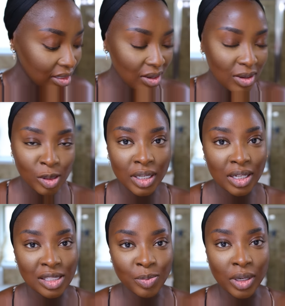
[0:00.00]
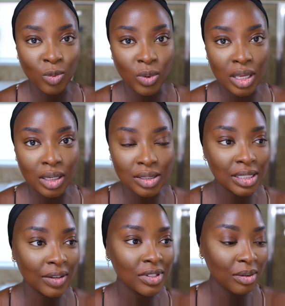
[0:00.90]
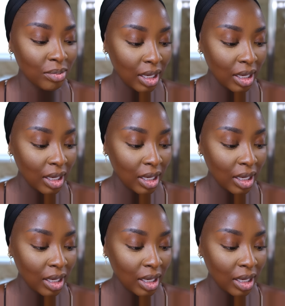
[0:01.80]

It's also because it's been a week since I've done